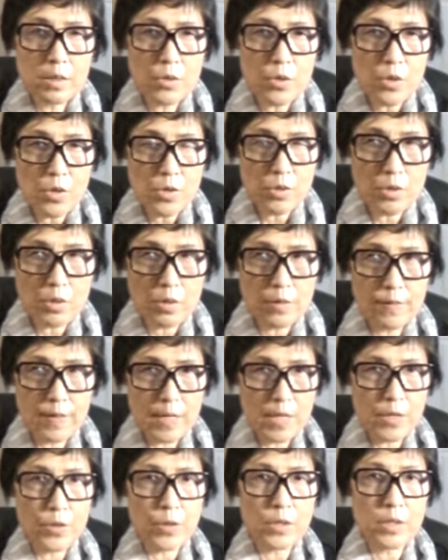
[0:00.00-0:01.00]

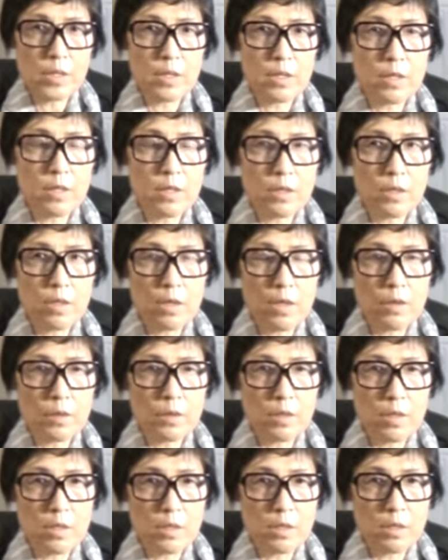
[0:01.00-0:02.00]
coronavirus is
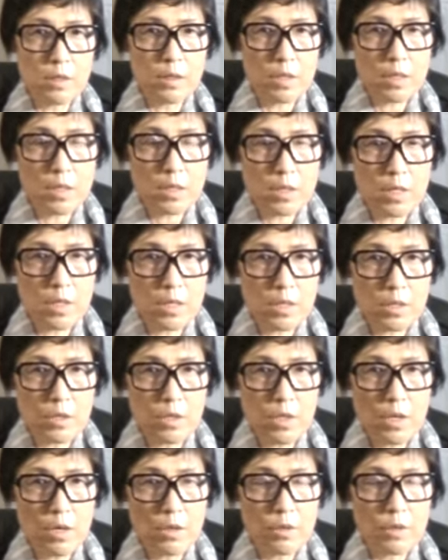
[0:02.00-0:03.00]
there's a disease
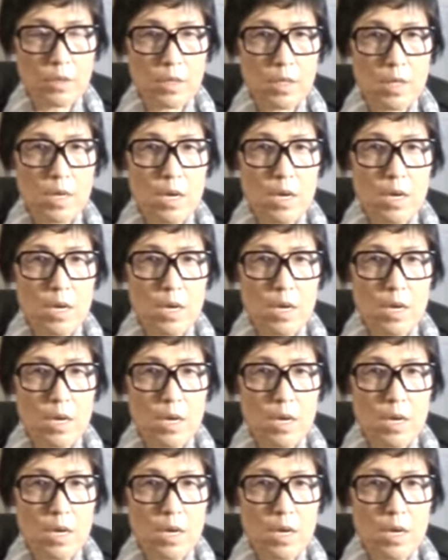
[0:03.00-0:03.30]
called